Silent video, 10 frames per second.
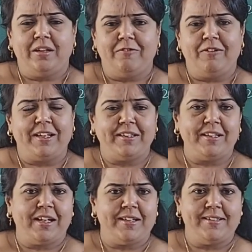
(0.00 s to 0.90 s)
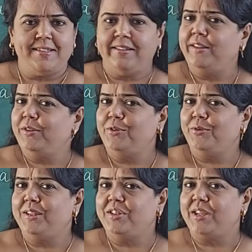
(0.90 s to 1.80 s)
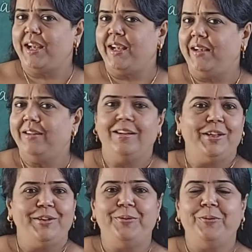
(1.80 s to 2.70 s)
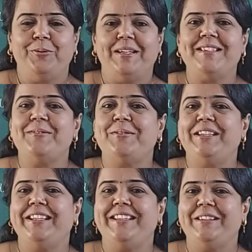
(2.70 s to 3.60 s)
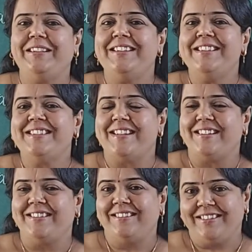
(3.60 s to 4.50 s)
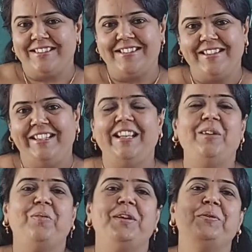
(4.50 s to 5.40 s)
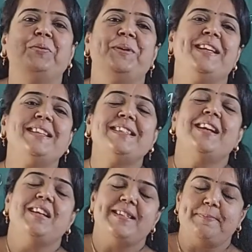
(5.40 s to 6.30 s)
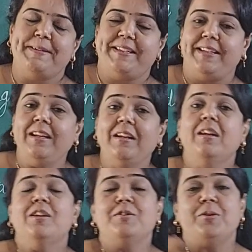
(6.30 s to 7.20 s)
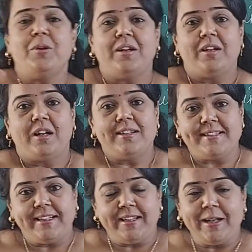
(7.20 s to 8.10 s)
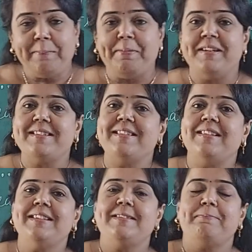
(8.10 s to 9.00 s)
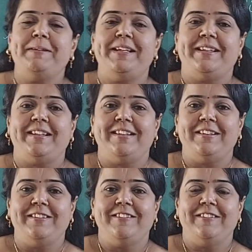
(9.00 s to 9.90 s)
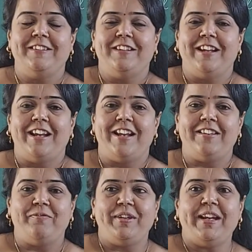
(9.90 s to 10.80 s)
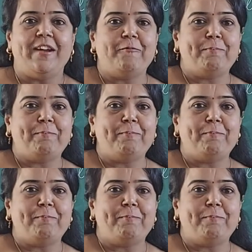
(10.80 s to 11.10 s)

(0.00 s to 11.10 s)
father answering to the child? No, it's only the son, the little one, who is speaking. So a single person is speaking, and we have